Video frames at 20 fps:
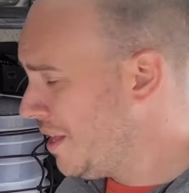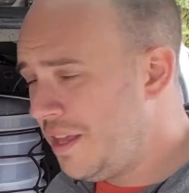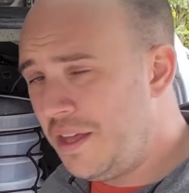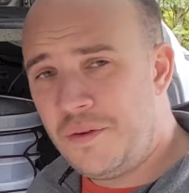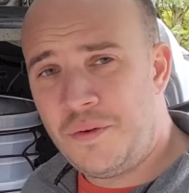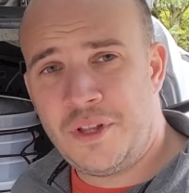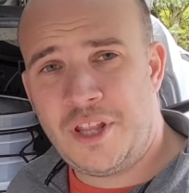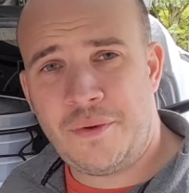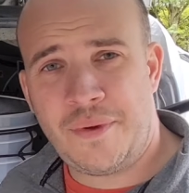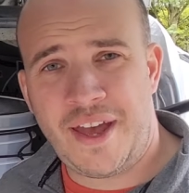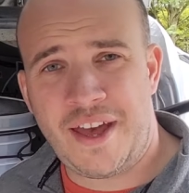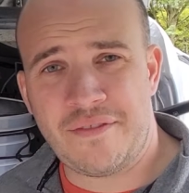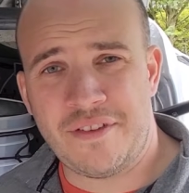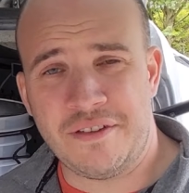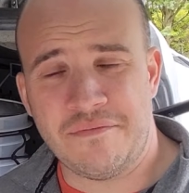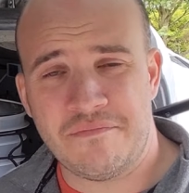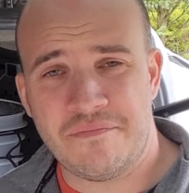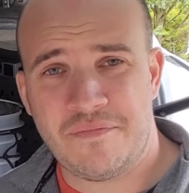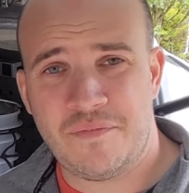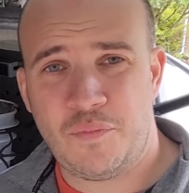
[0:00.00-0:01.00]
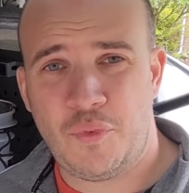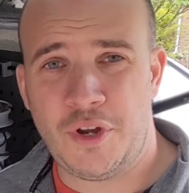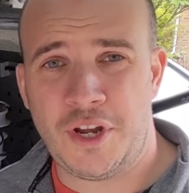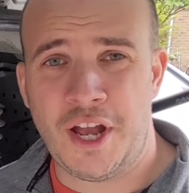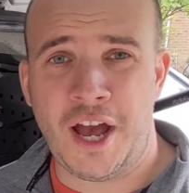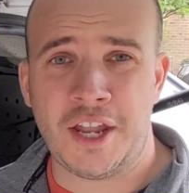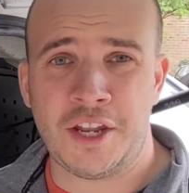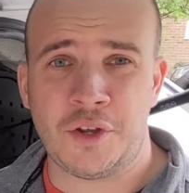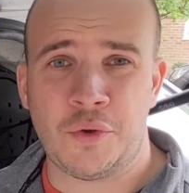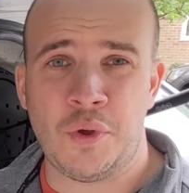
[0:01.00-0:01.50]
Well, there we have it. Pretty
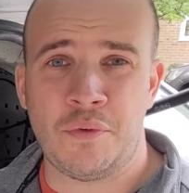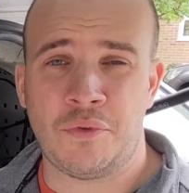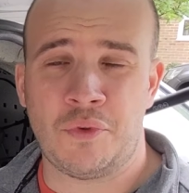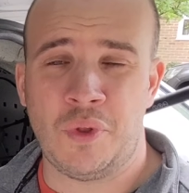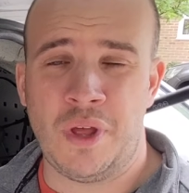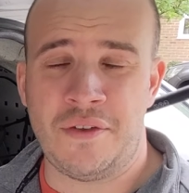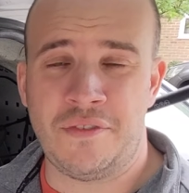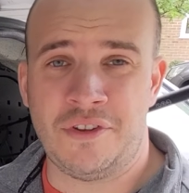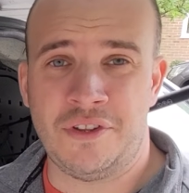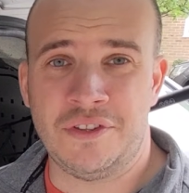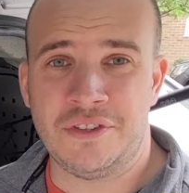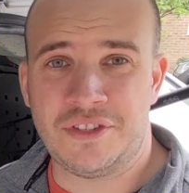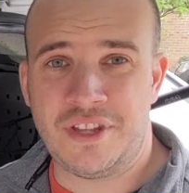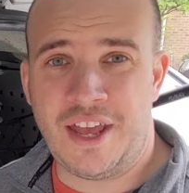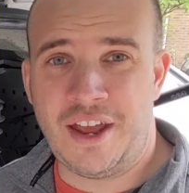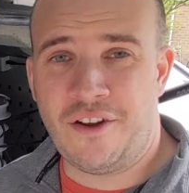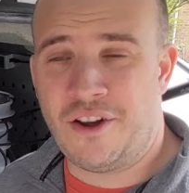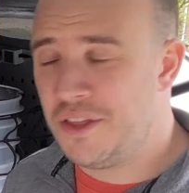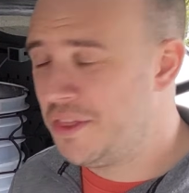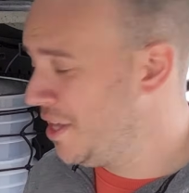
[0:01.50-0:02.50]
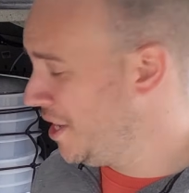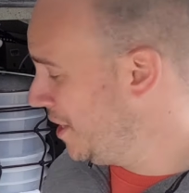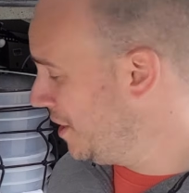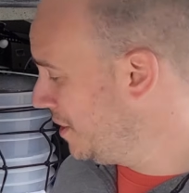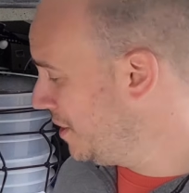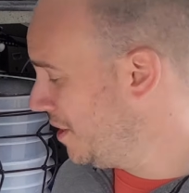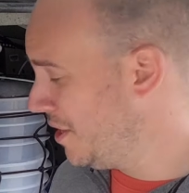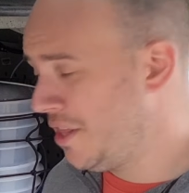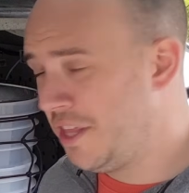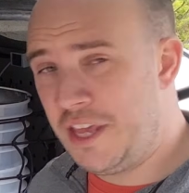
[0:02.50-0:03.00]
unequivocal evidence there. I think
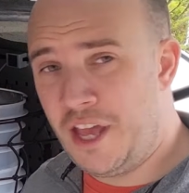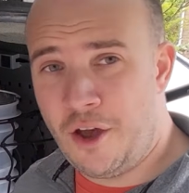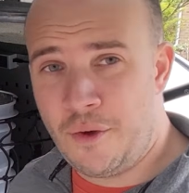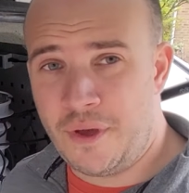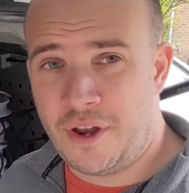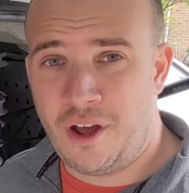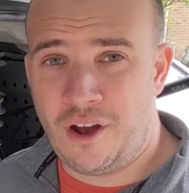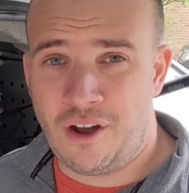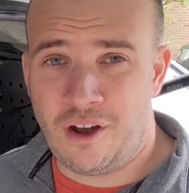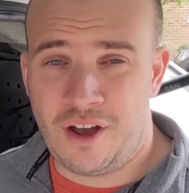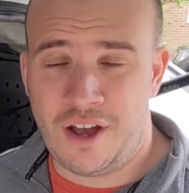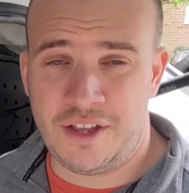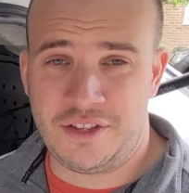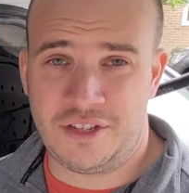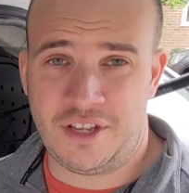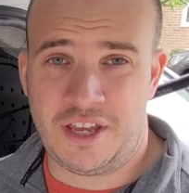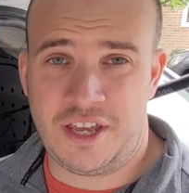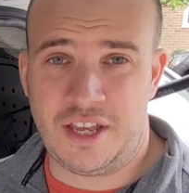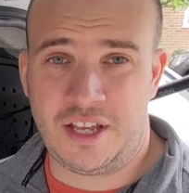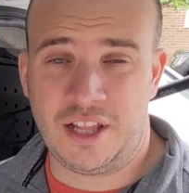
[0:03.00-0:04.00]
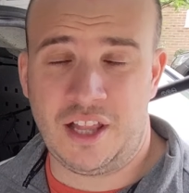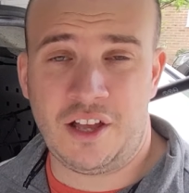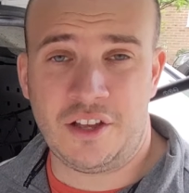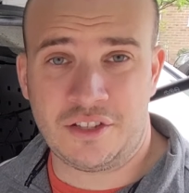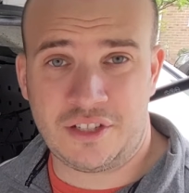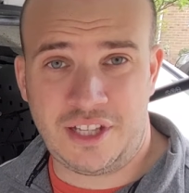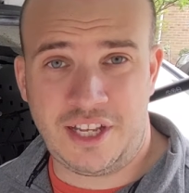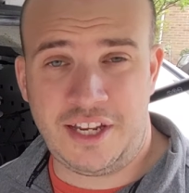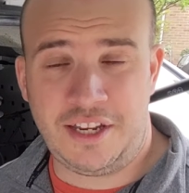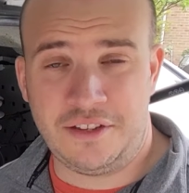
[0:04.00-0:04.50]
that the ONR as a glass
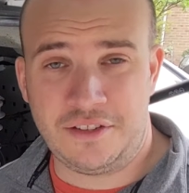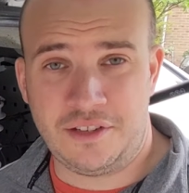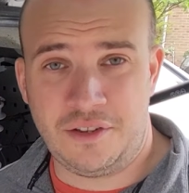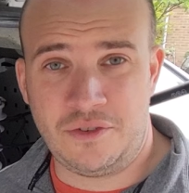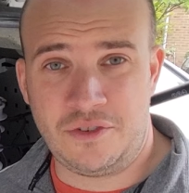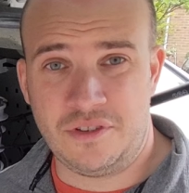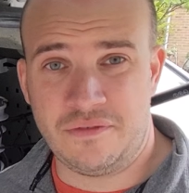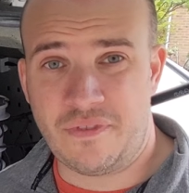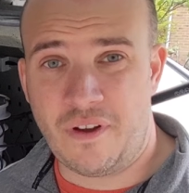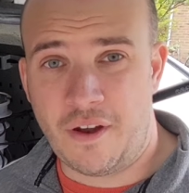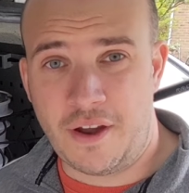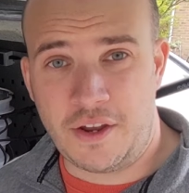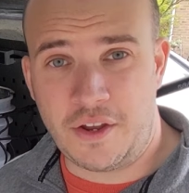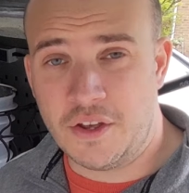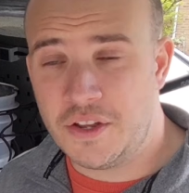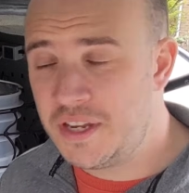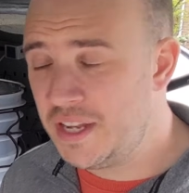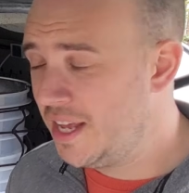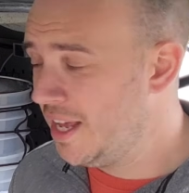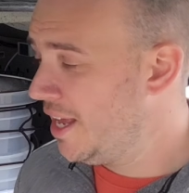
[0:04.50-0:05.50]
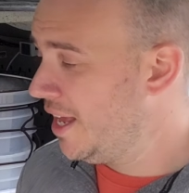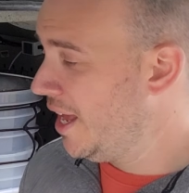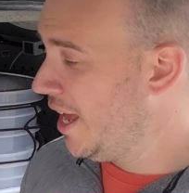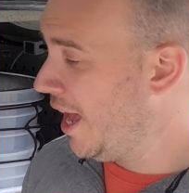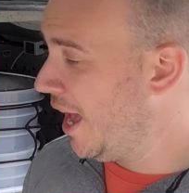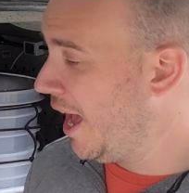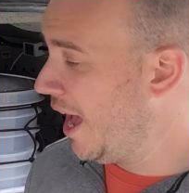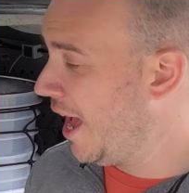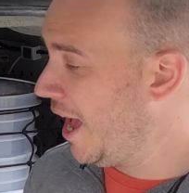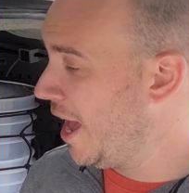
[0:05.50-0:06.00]
cleaning solution is very good,
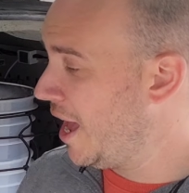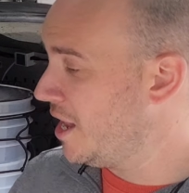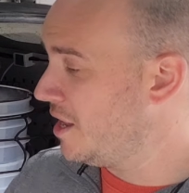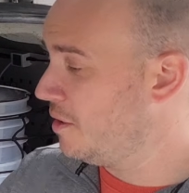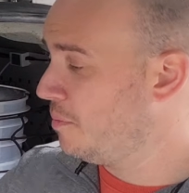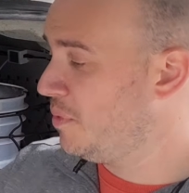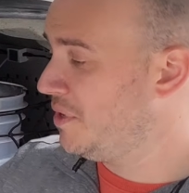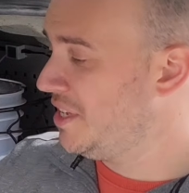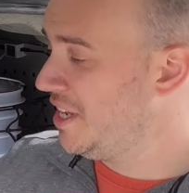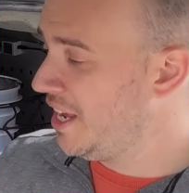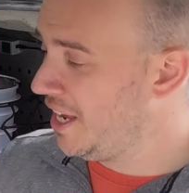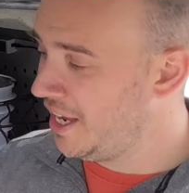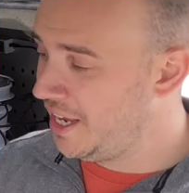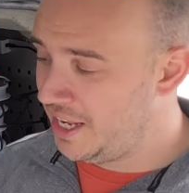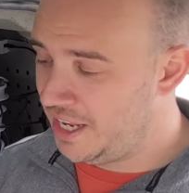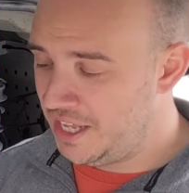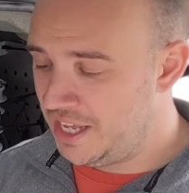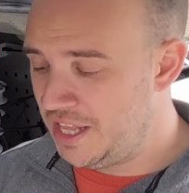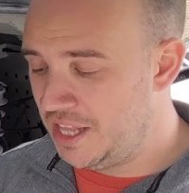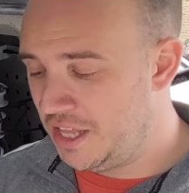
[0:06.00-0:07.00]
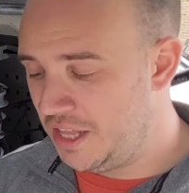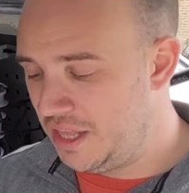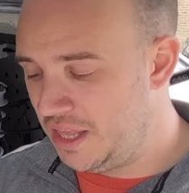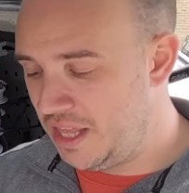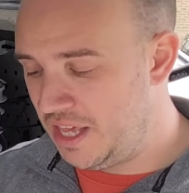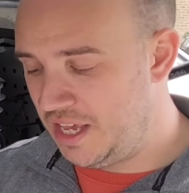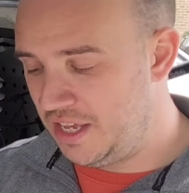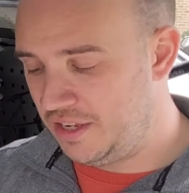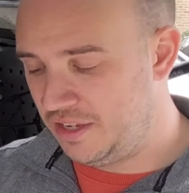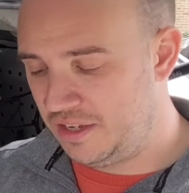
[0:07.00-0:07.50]
and particularly that
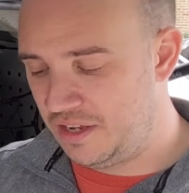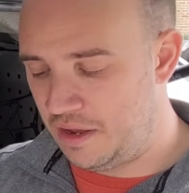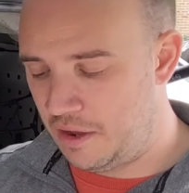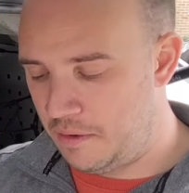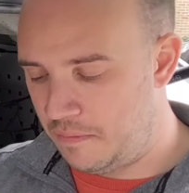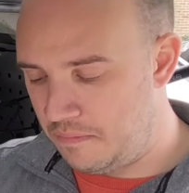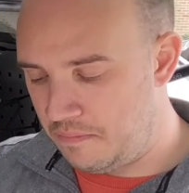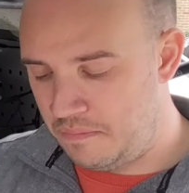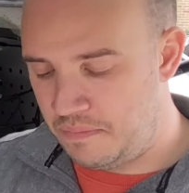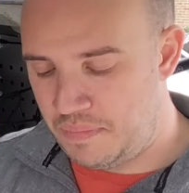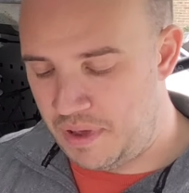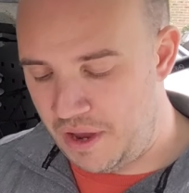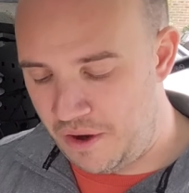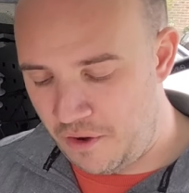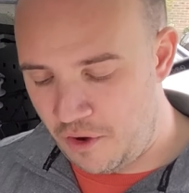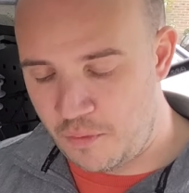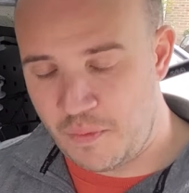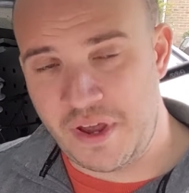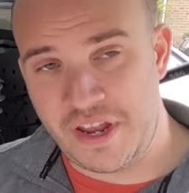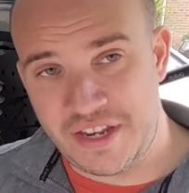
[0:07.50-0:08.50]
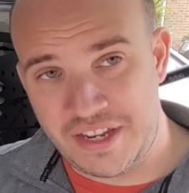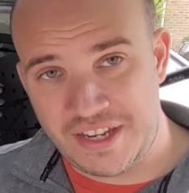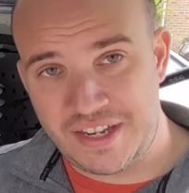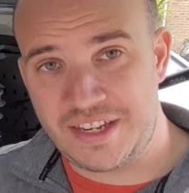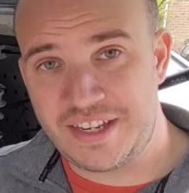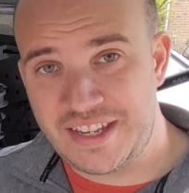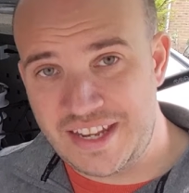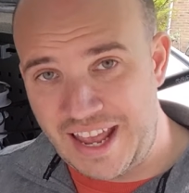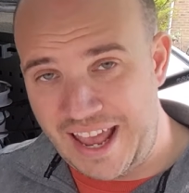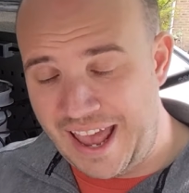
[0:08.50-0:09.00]
this pyramid
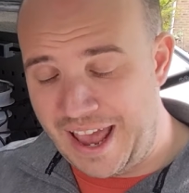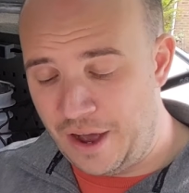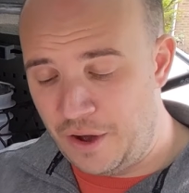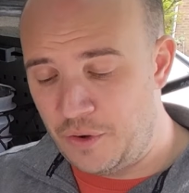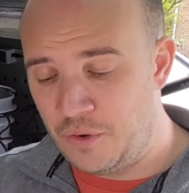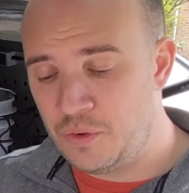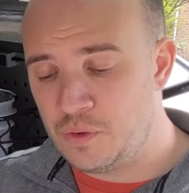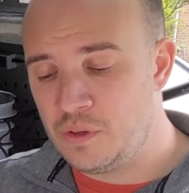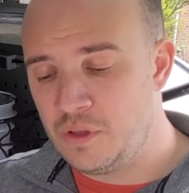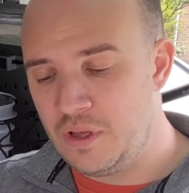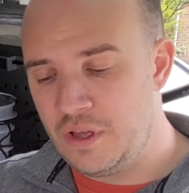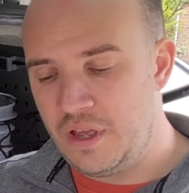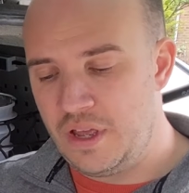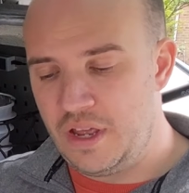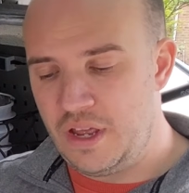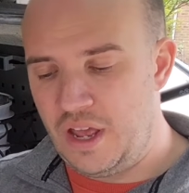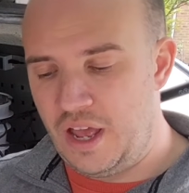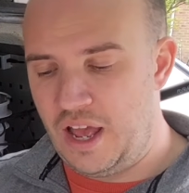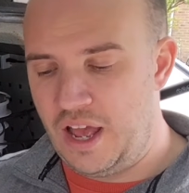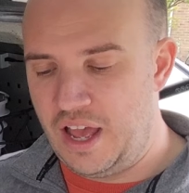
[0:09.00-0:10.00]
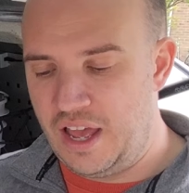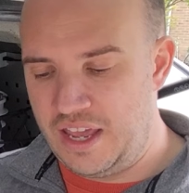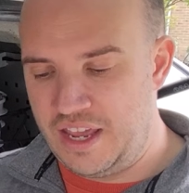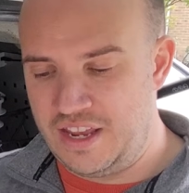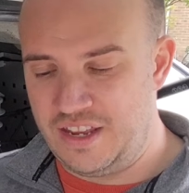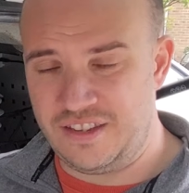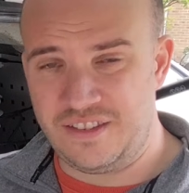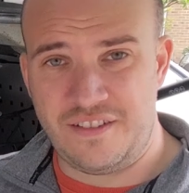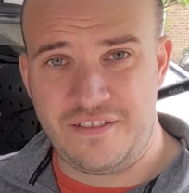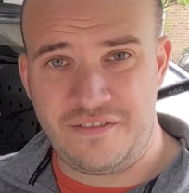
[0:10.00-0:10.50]
towel
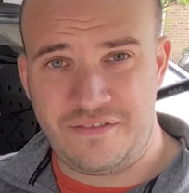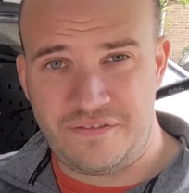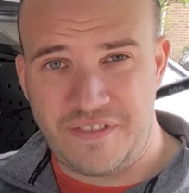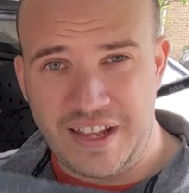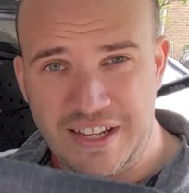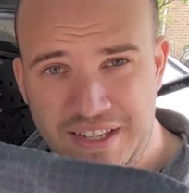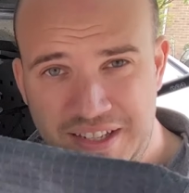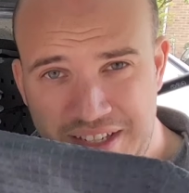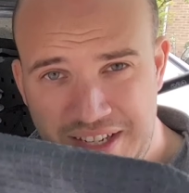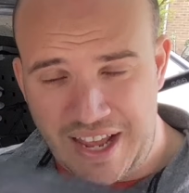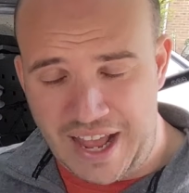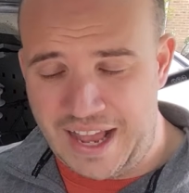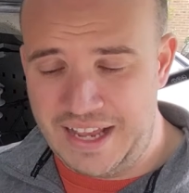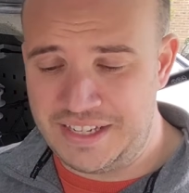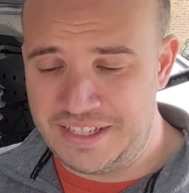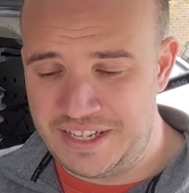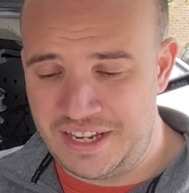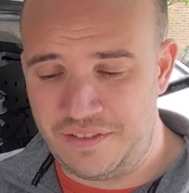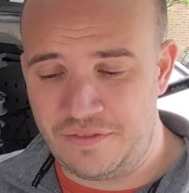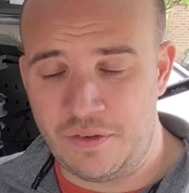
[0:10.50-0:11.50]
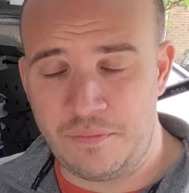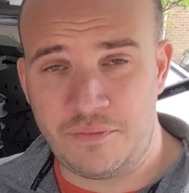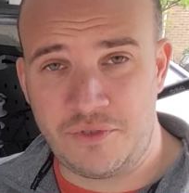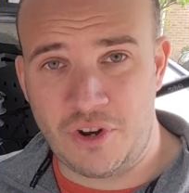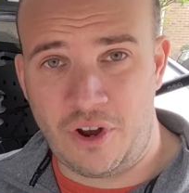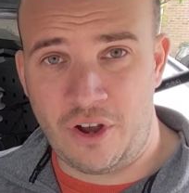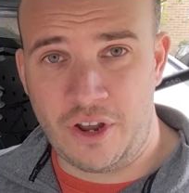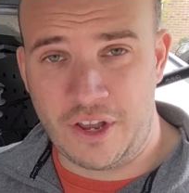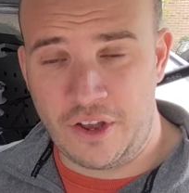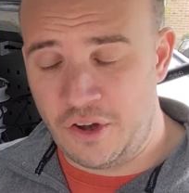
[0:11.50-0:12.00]
is fantastic for
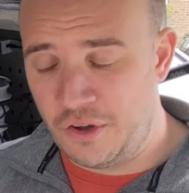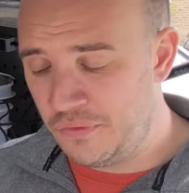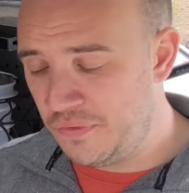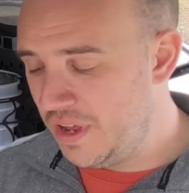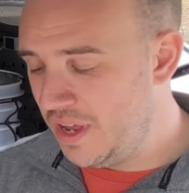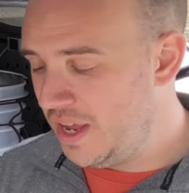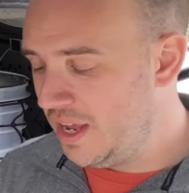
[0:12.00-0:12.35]
drying off.